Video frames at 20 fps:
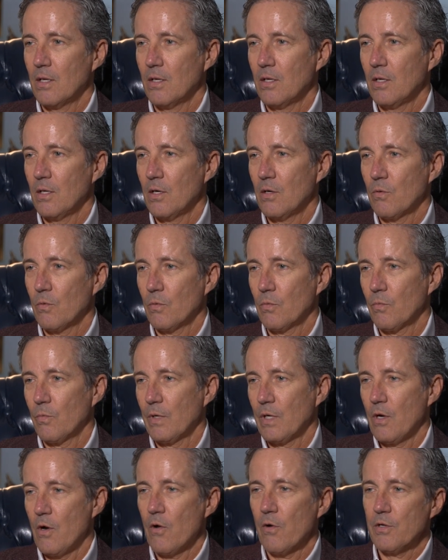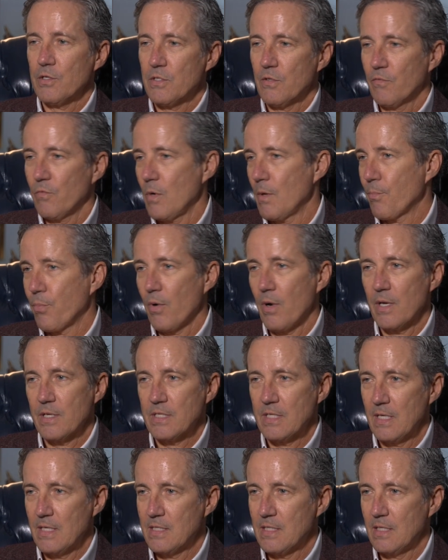you know, regardless of what
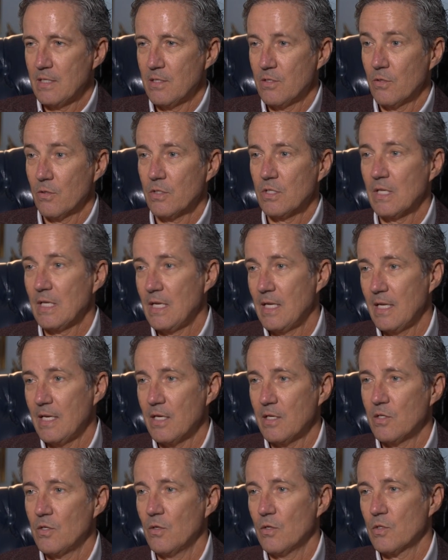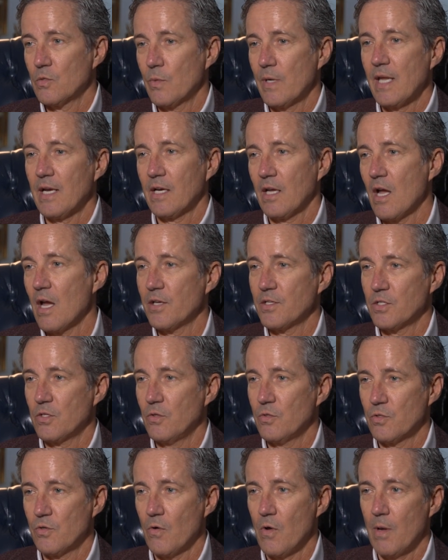process it took to get it to us, we had a
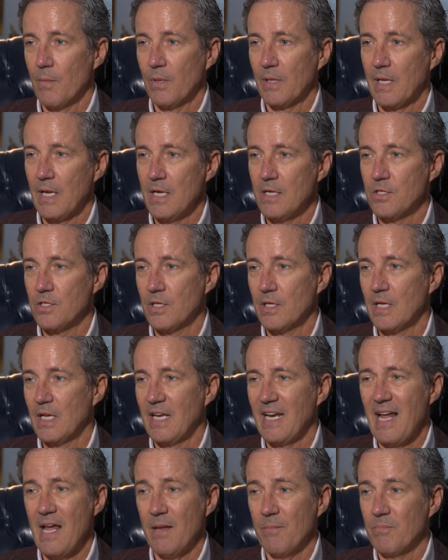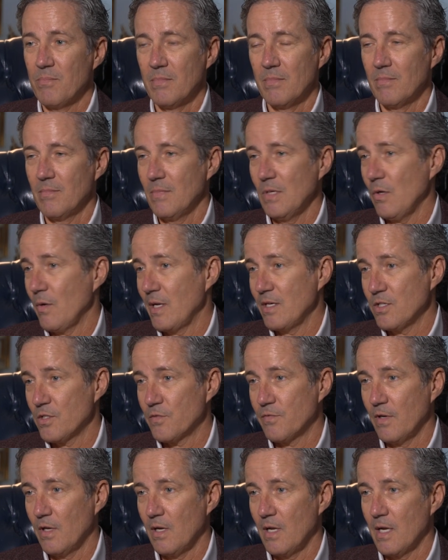constitutional obligation. And I
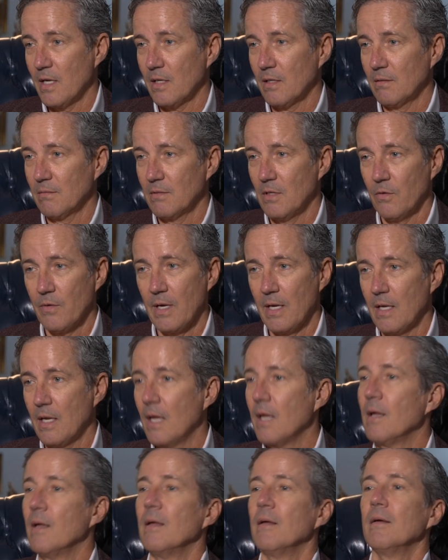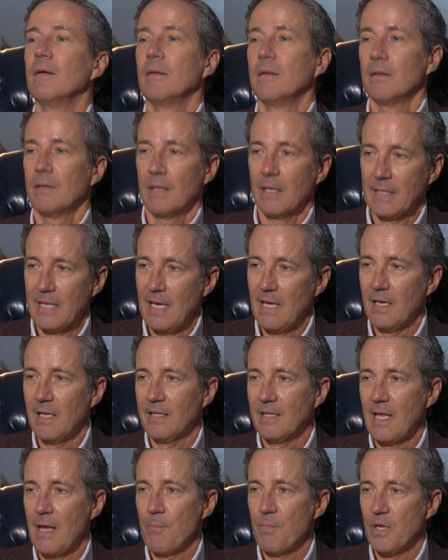just felt like, okay, I can't
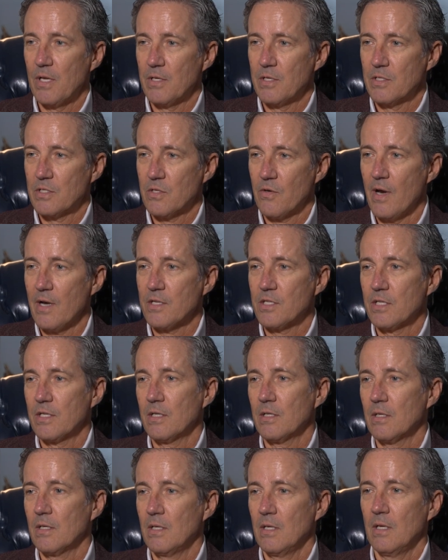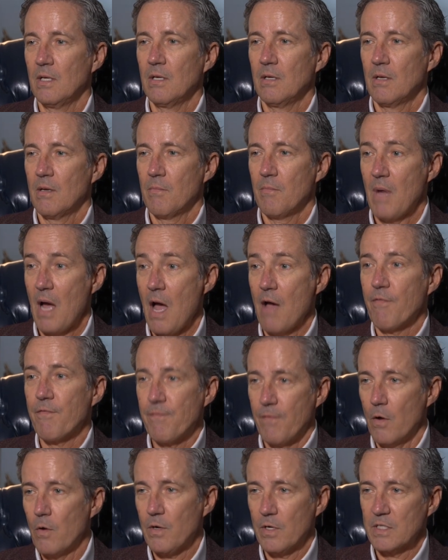let that be a distraction. My
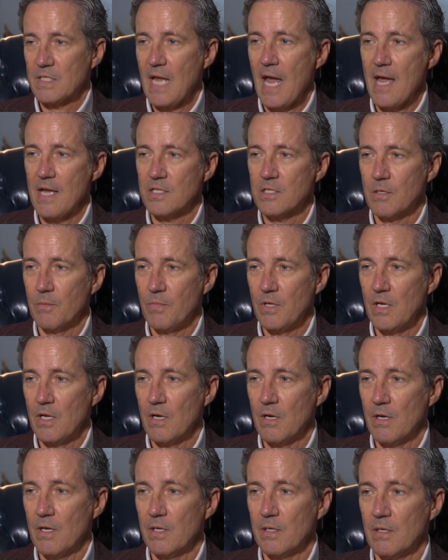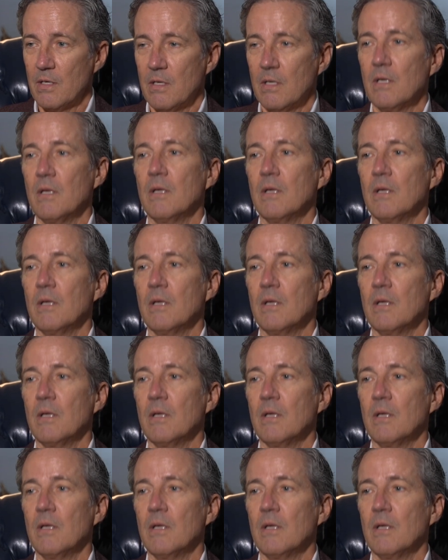focus has to be on